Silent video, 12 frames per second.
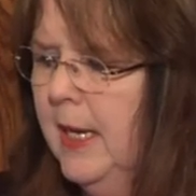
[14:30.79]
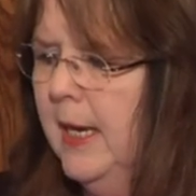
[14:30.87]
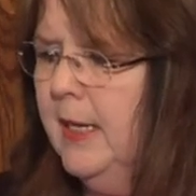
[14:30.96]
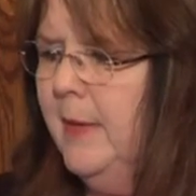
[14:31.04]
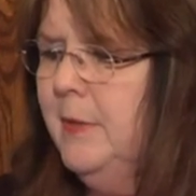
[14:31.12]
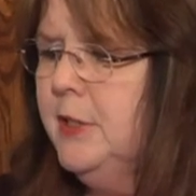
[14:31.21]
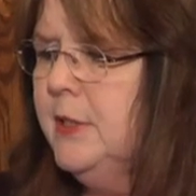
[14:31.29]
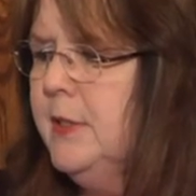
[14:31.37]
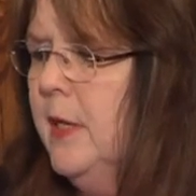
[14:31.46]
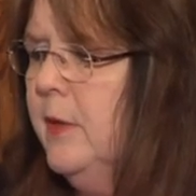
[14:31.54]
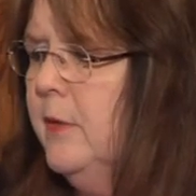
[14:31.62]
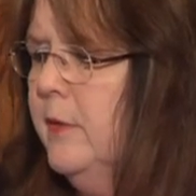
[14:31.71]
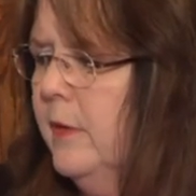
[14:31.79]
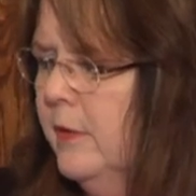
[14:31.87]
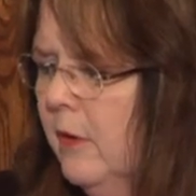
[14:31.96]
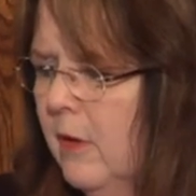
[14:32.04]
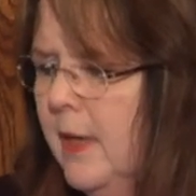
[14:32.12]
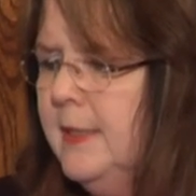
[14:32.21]
And let me just tell you,
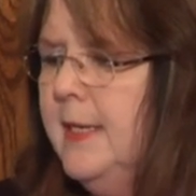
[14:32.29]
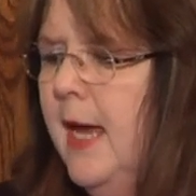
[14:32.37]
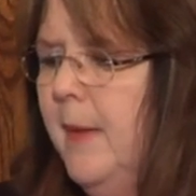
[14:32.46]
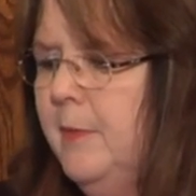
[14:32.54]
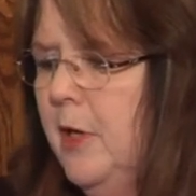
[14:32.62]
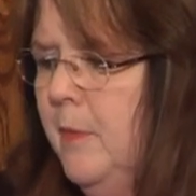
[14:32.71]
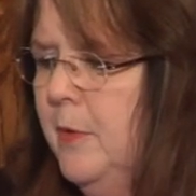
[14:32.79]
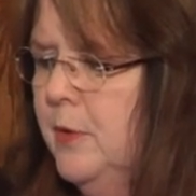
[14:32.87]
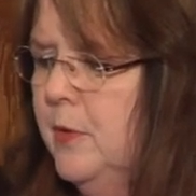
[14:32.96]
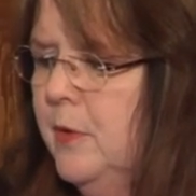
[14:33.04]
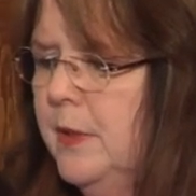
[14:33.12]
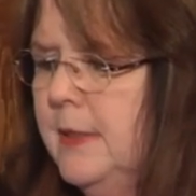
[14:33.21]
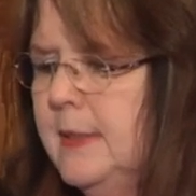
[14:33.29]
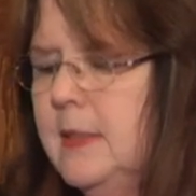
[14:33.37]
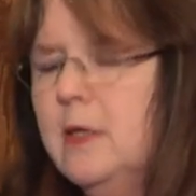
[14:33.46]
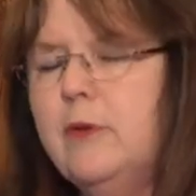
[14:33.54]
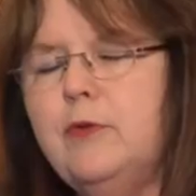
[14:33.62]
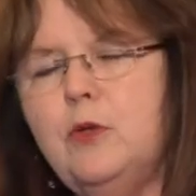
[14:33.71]
there are untapped opportunities
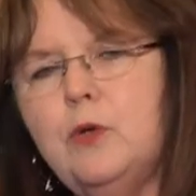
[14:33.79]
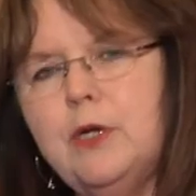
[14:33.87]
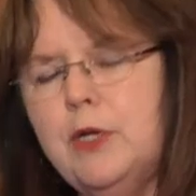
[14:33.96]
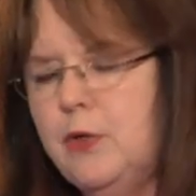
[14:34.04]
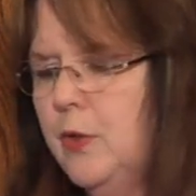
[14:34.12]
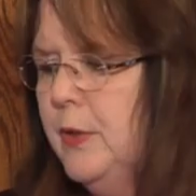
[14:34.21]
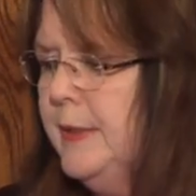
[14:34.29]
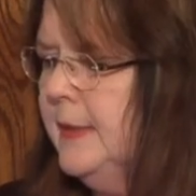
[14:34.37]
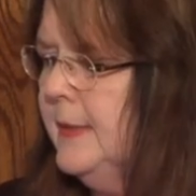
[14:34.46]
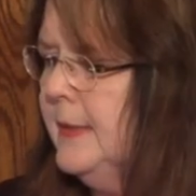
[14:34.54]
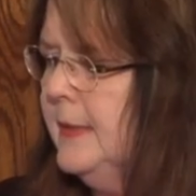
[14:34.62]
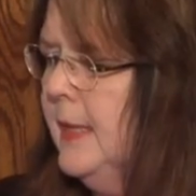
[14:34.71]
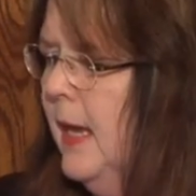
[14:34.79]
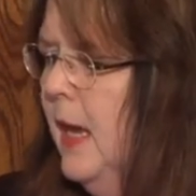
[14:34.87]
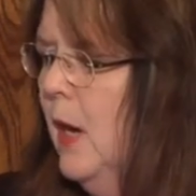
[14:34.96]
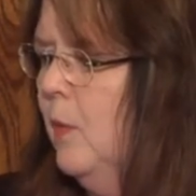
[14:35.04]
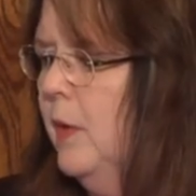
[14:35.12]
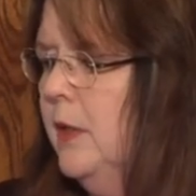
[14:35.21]
here. If you look at nurses,
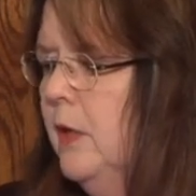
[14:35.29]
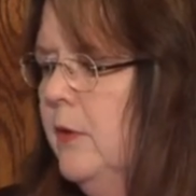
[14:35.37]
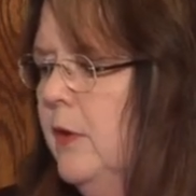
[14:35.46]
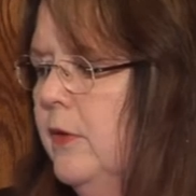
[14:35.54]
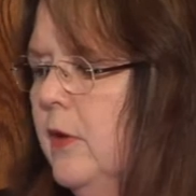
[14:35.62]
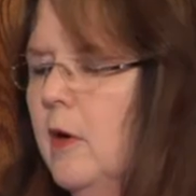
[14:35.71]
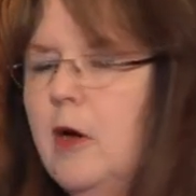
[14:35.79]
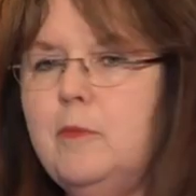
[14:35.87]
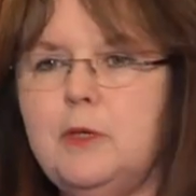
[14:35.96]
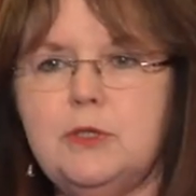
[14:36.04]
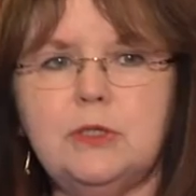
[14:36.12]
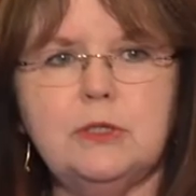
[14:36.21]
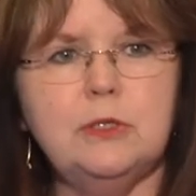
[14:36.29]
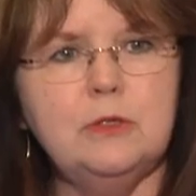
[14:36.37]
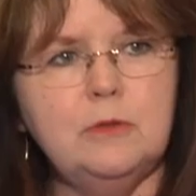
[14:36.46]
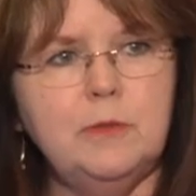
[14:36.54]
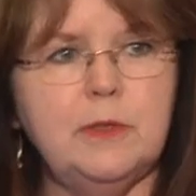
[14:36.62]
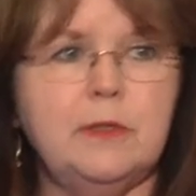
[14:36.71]
we know that there are almost
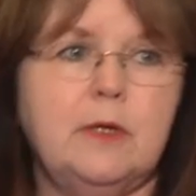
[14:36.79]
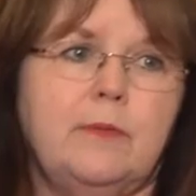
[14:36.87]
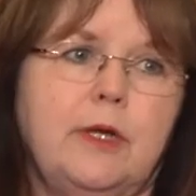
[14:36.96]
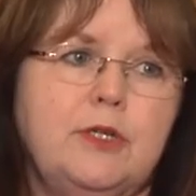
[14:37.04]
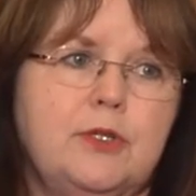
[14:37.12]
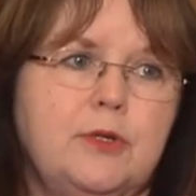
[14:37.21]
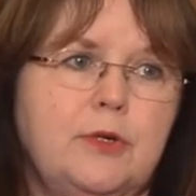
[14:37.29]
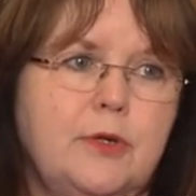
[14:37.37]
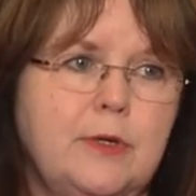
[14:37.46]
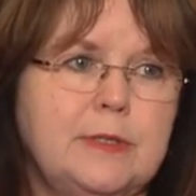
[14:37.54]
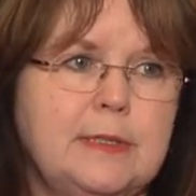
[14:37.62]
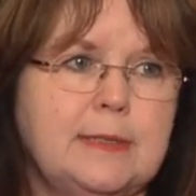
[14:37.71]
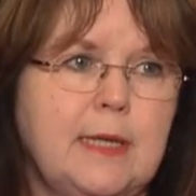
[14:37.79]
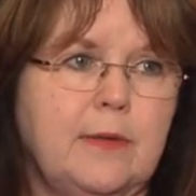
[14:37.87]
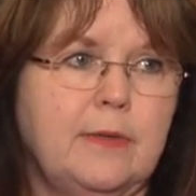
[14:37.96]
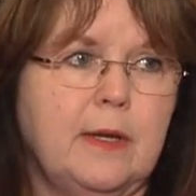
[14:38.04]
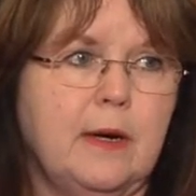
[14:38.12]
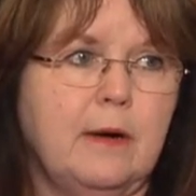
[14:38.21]
2 million registered nurses
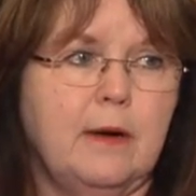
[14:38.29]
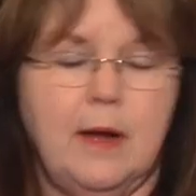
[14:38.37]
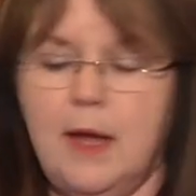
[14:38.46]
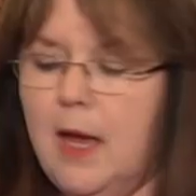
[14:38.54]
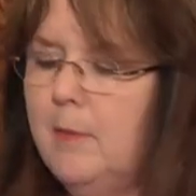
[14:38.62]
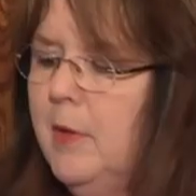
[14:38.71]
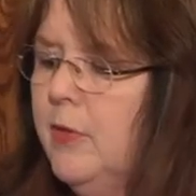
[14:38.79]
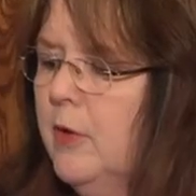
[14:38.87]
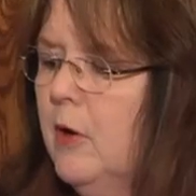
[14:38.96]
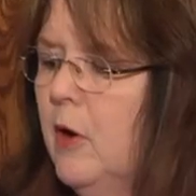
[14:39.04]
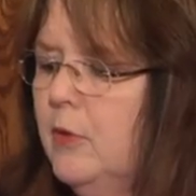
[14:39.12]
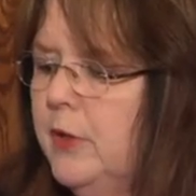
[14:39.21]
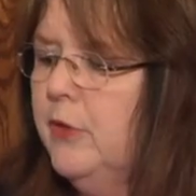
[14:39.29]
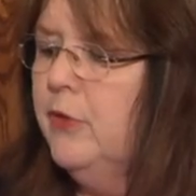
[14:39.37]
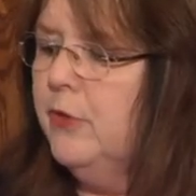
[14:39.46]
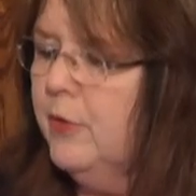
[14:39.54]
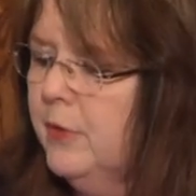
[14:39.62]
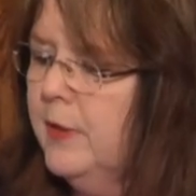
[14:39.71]
out there, but there are only
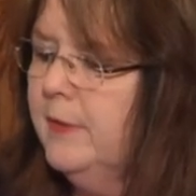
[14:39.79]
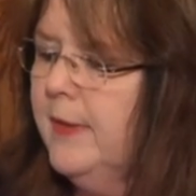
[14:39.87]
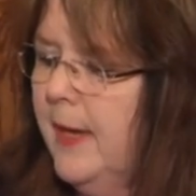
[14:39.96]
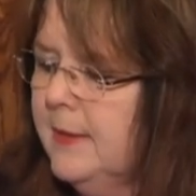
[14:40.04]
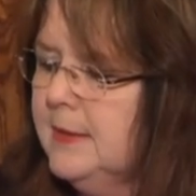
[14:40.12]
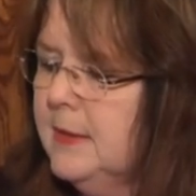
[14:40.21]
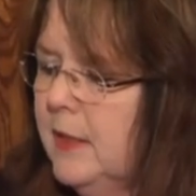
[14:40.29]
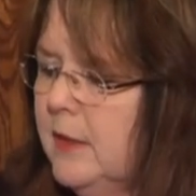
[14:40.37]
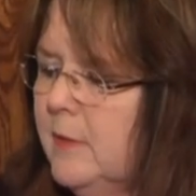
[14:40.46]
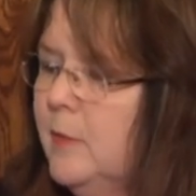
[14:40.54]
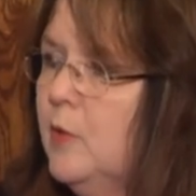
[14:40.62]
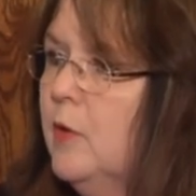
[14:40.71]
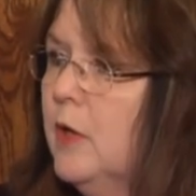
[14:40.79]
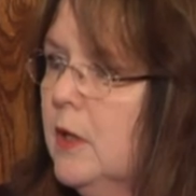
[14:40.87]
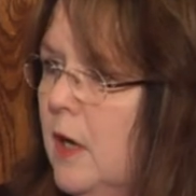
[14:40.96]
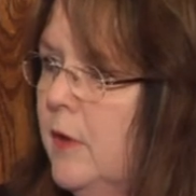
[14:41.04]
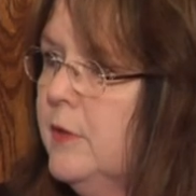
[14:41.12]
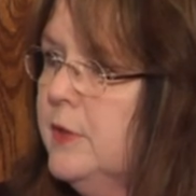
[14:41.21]
30,000 of them who are
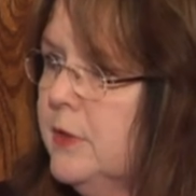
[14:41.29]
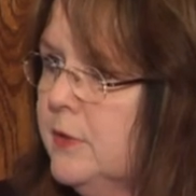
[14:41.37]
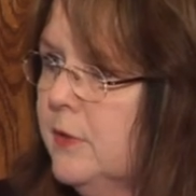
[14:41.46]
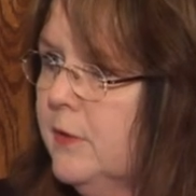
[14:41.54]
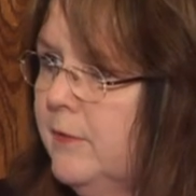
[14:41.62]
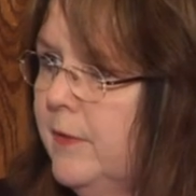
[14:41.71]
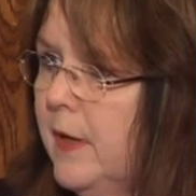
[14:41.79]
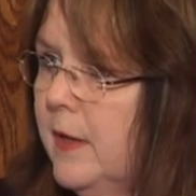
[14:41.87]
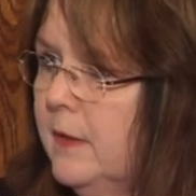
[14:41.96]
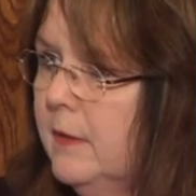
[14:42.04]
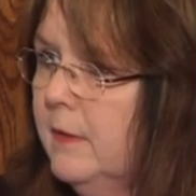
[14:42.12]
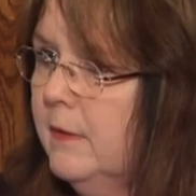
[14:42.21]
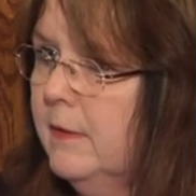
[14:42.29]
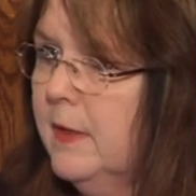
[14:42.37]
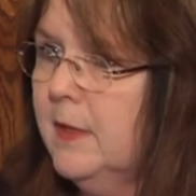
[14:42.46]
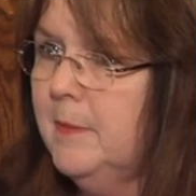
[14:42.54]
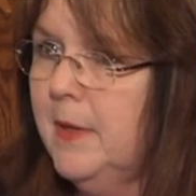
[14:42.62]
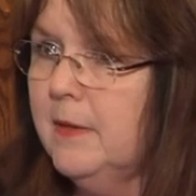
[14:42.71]
oncology certified.
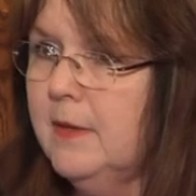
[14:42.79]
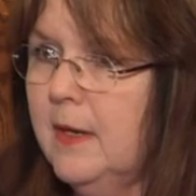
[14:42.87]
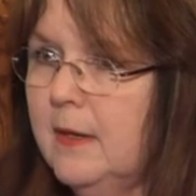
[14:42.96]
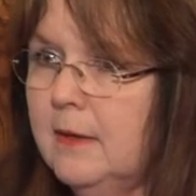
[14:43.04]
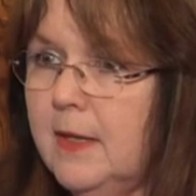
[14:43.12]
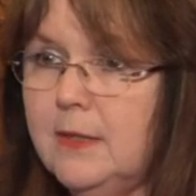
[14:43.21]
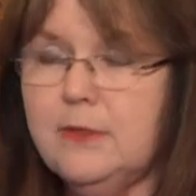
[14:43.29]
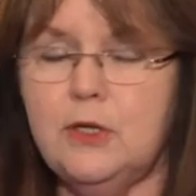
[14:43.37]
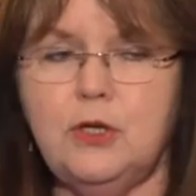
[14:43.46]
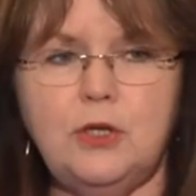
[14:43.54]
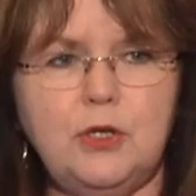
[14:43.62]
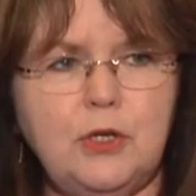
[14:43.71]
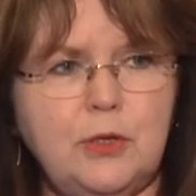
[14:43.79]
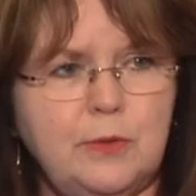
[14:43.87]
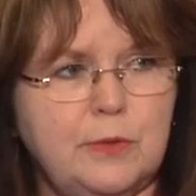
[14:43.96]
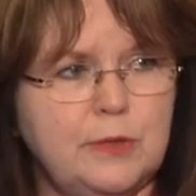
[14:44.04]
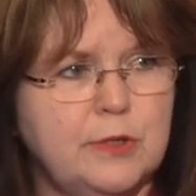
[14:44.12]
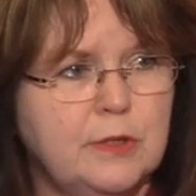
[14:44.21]
Think about that. That's a
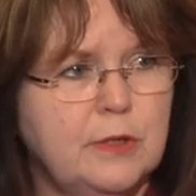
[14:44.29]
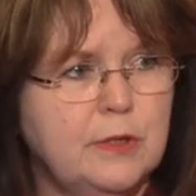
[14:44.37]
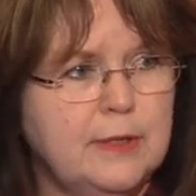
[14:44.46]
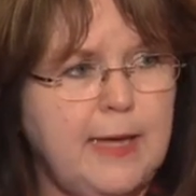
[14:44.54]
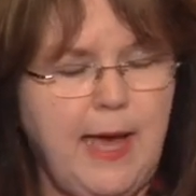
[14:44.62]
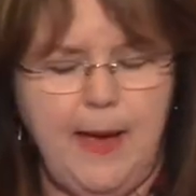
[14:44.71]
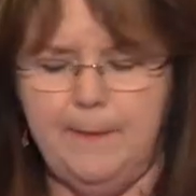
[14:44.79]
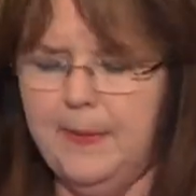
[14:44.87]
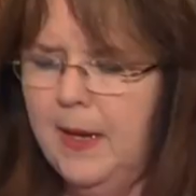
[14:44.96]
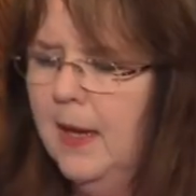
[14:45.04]
huge gap.